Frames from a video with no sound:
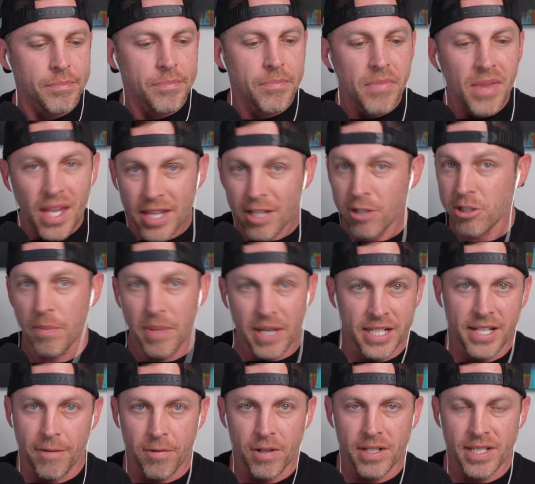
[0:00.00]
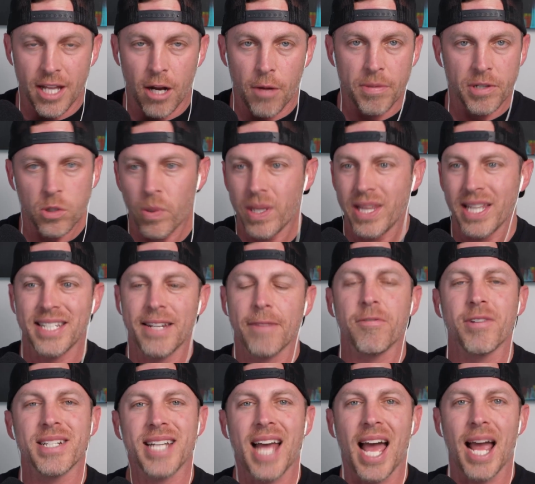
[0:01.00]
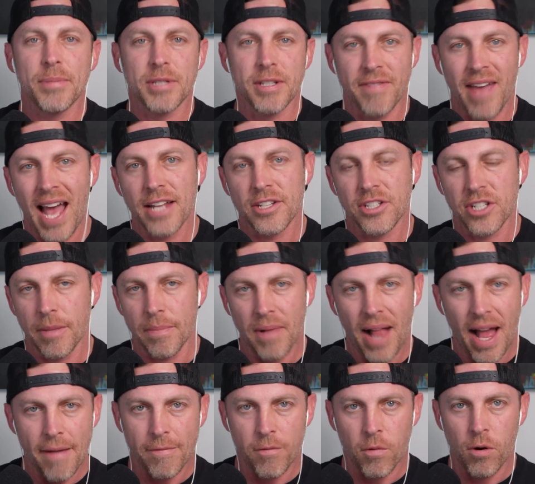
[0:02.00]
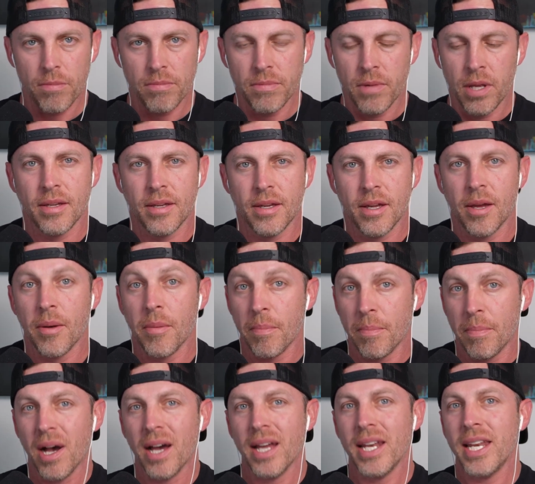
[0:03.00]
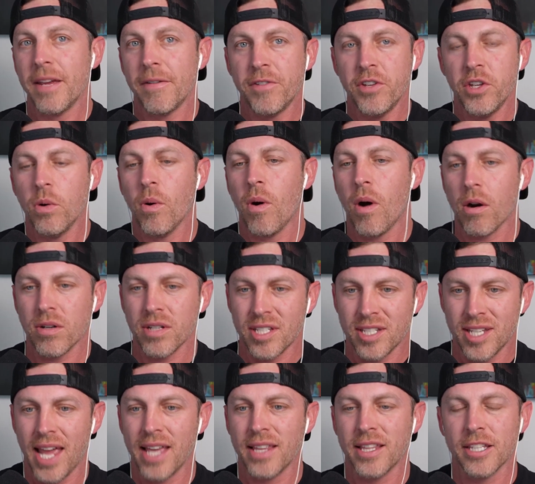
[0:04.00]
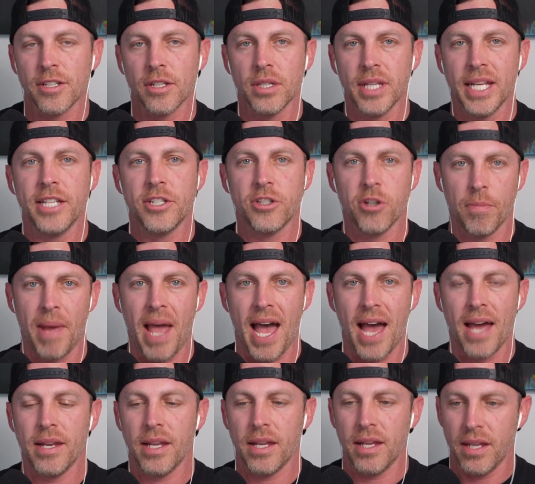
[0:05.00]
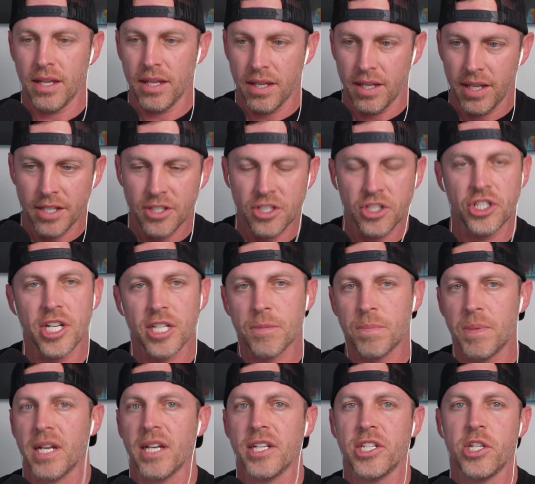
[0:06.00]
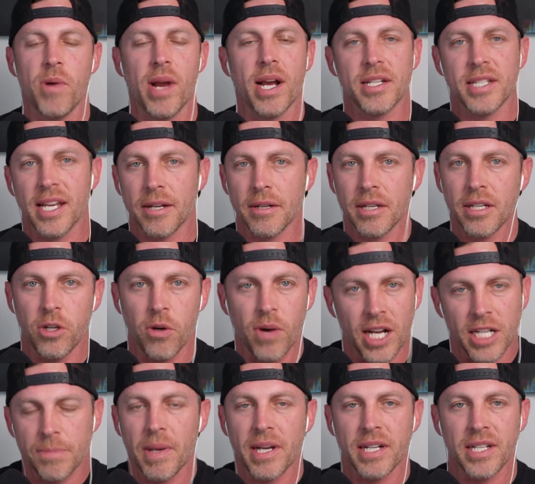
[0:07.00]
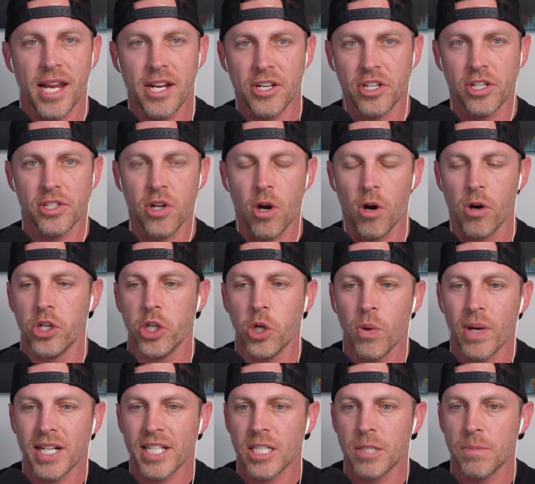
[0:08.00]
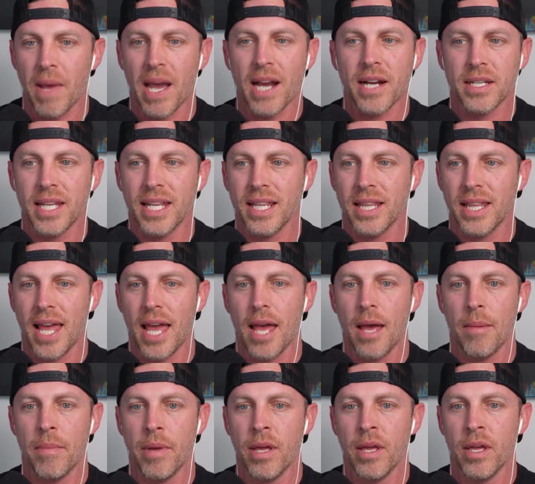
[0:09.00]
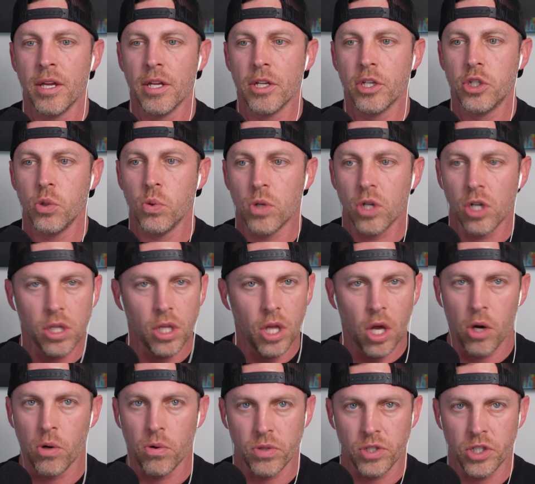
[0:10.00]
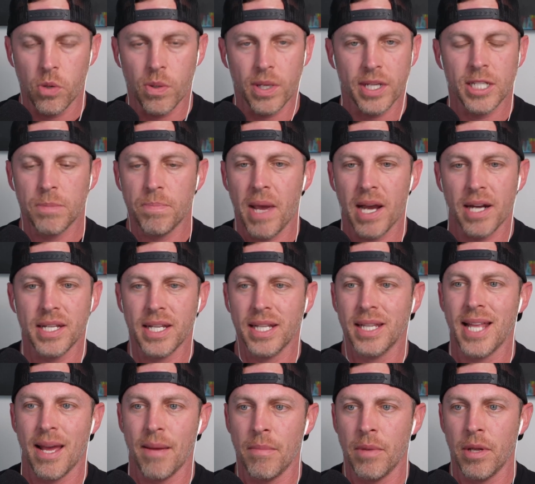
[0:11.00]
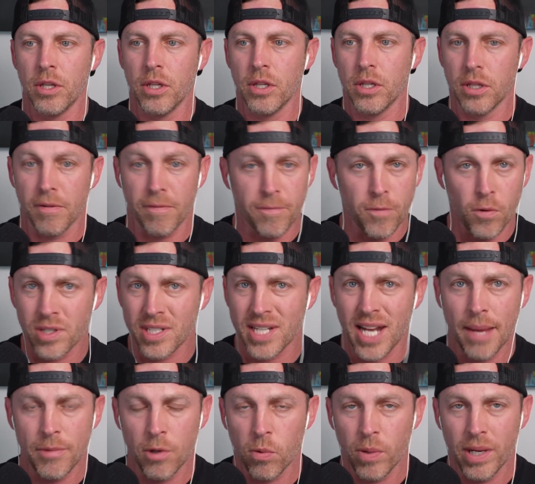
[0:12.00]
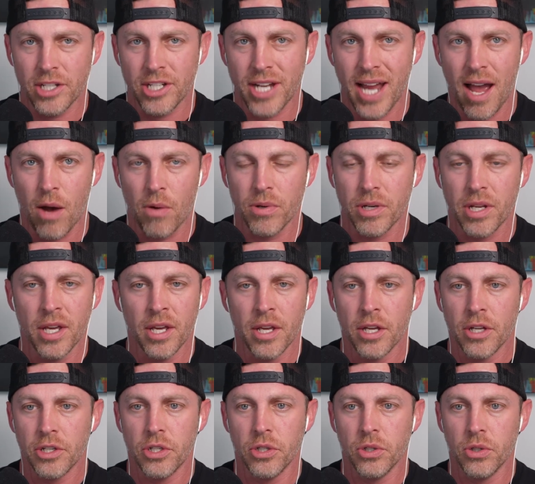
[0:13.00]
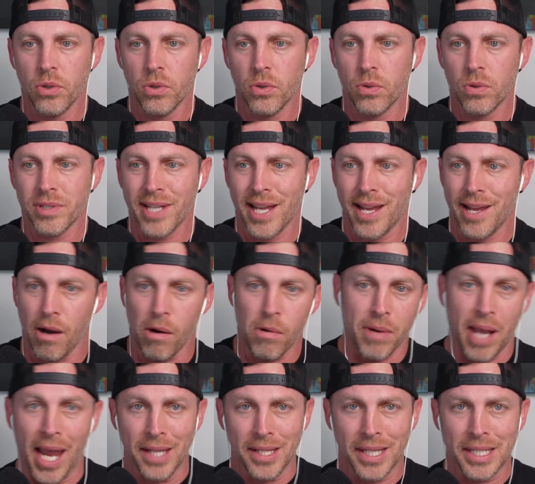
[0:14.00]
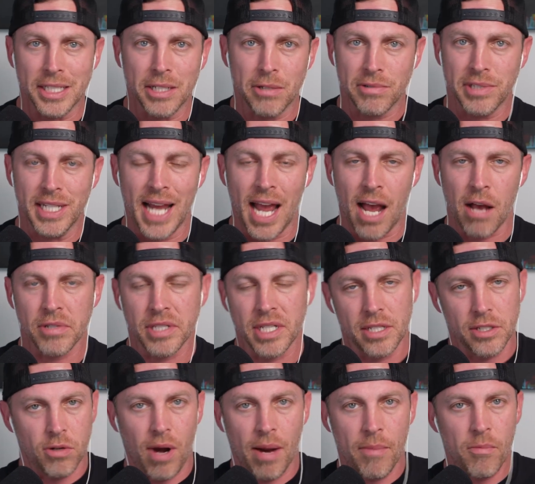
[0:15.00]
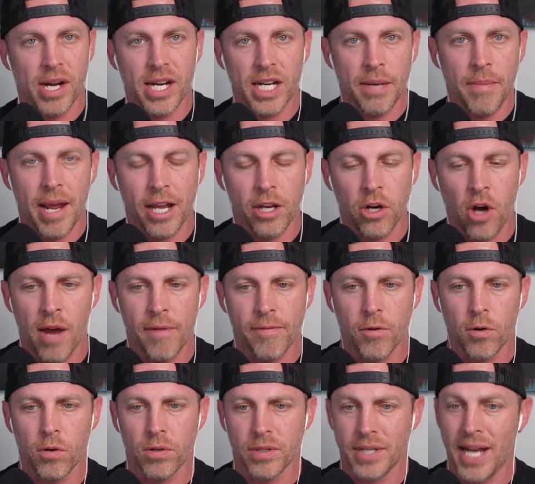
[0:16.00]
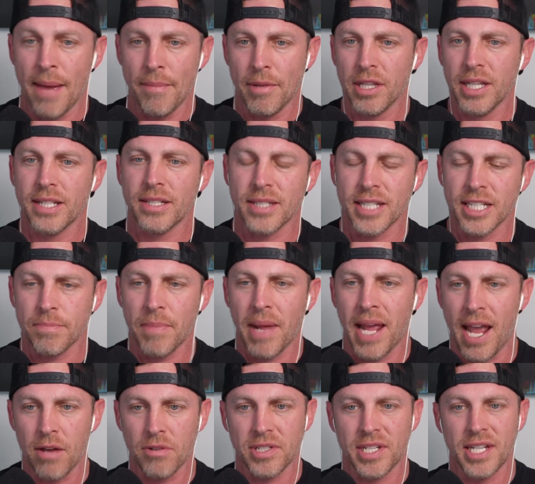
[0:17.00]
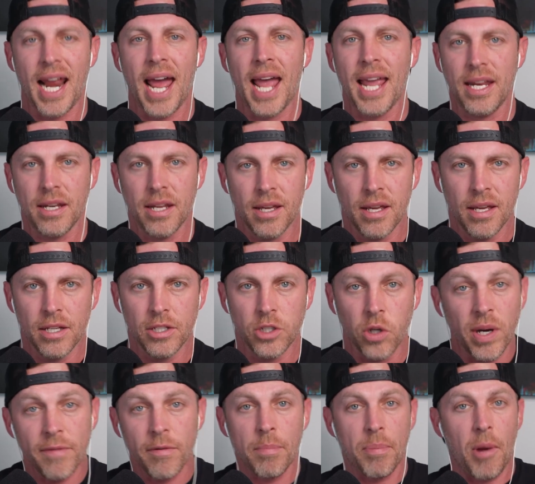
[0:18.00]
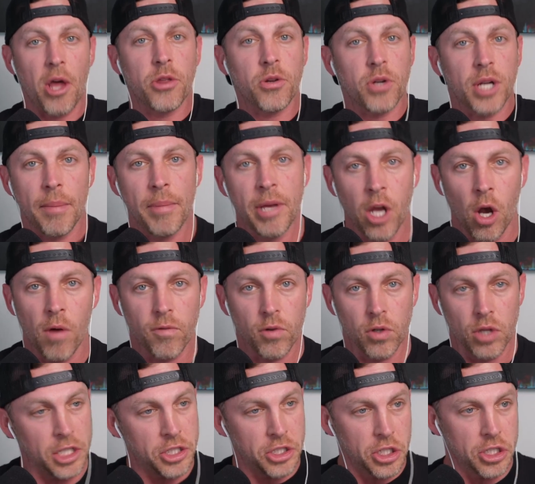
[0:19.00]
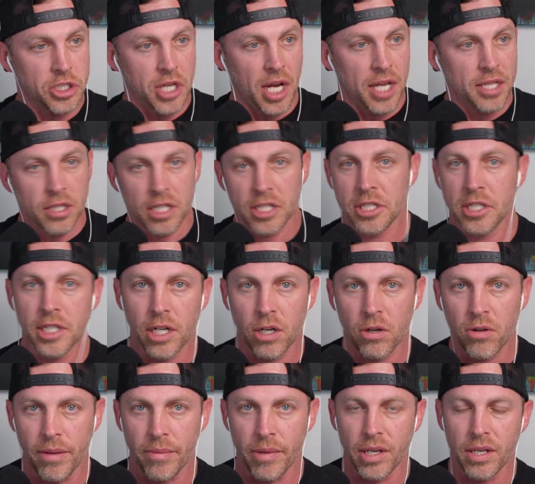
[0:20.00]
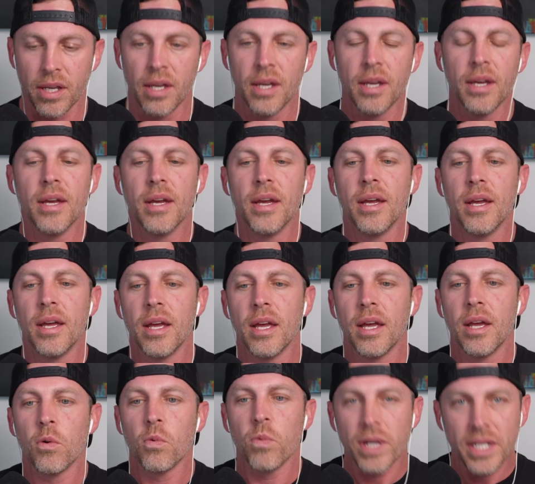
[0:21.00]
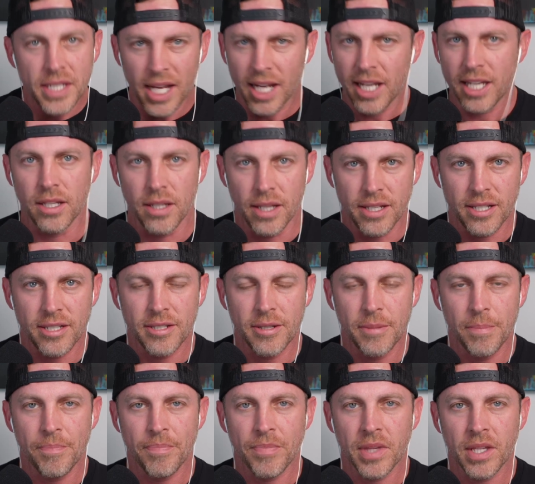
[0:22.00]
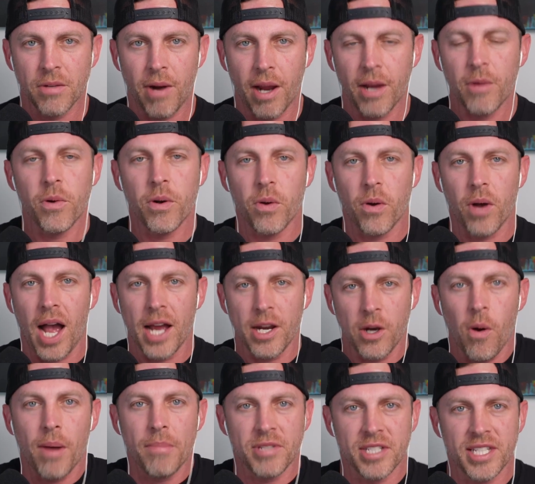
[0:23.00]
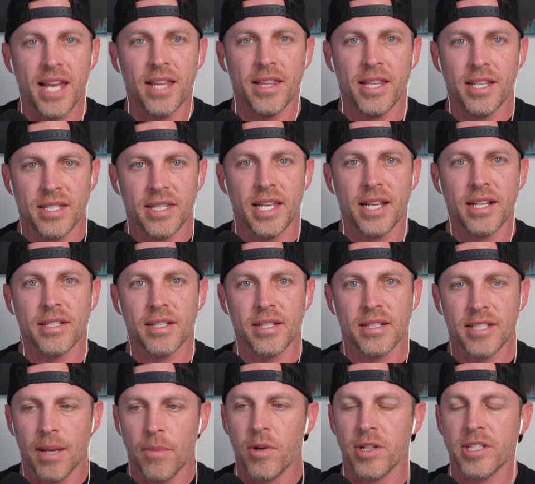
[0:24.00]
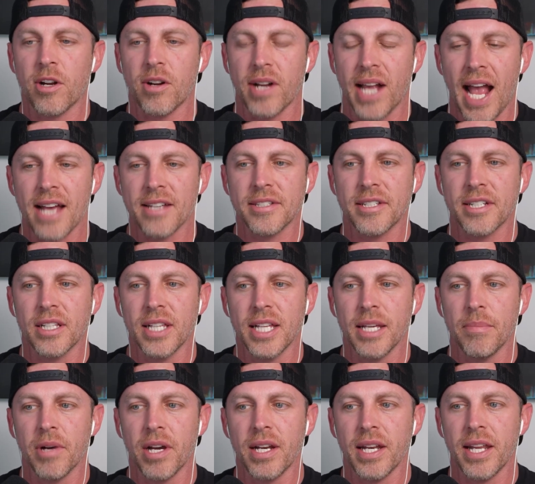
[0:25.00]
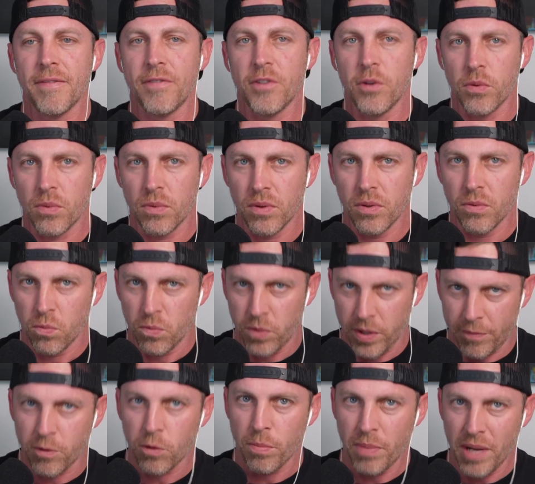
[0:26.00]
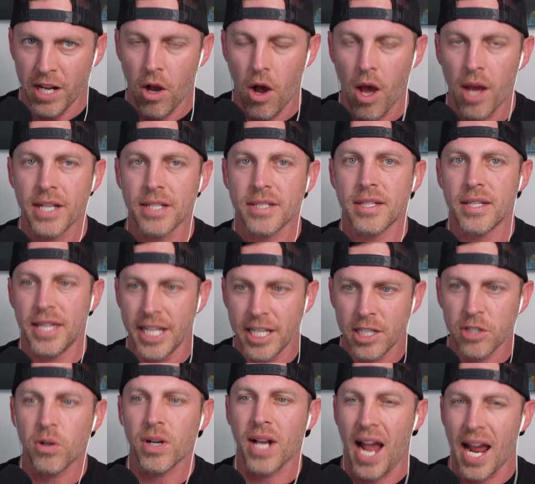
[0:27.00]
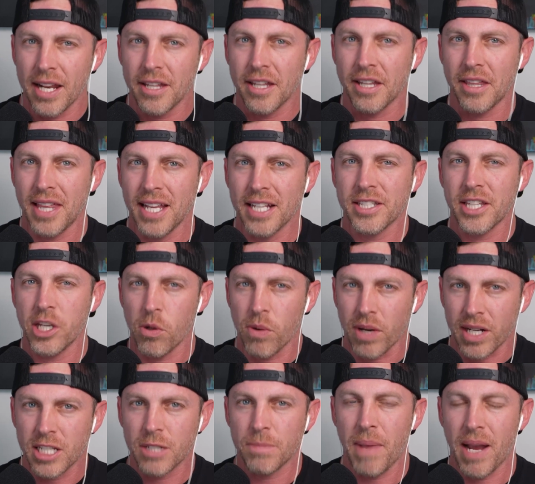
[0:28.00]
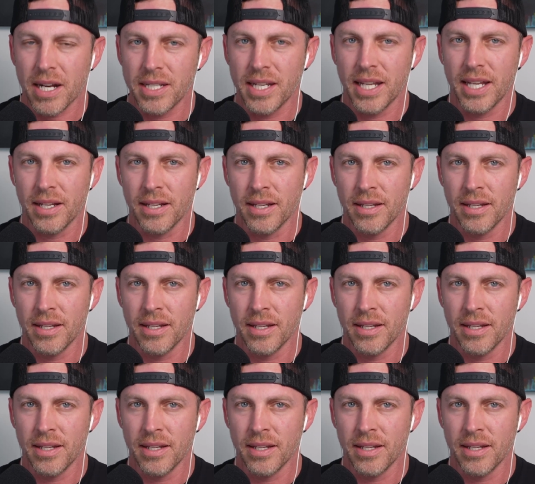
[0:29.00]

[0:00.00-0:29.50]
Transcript: There's a big difference there between the different types of ads on the platform. But if you are saying that the leads are bad, it's just because your expectations are. You're expecting them to close. You're expecting them the first time you reach out to say, okay, let's go see houses, or I'm ready to make an offer, or damn it, let's list my house tonight. Don't even bother coming over. Let's just sign the listing agreement. Ridiculous, right? Well, I know I'm saying these things somewhat sarcastically, but if you're being honest, these are kind of the things that you're expecting.